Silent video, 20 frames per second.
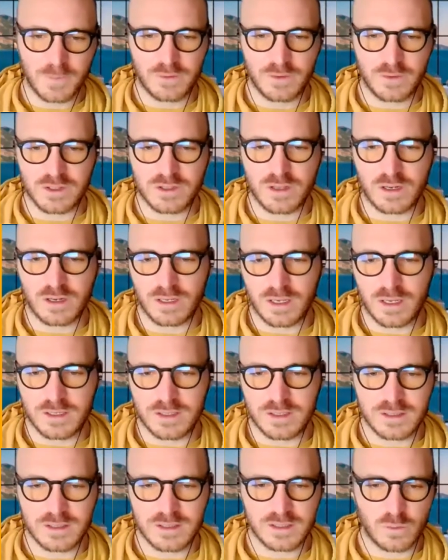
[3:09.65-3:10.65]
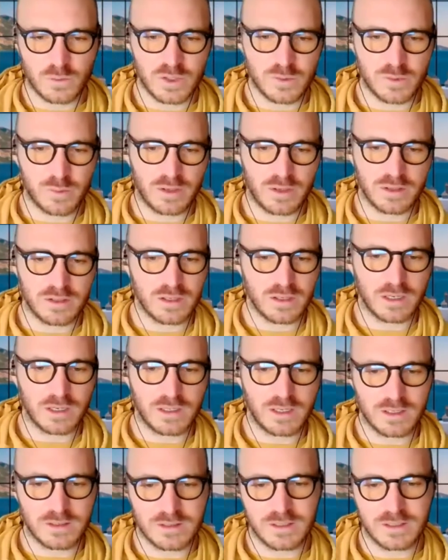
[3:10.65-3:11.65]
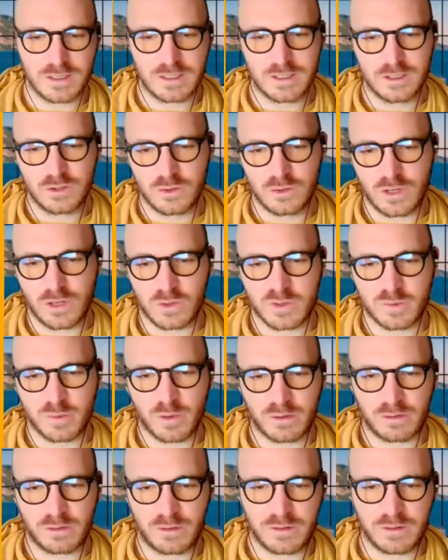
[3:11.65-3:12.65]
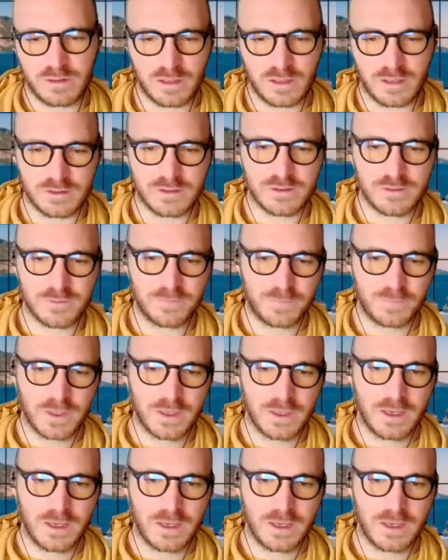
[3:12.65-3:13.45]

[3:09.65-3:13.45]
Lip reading: If it's not a guest, respond not guest. Do not respond to anything else.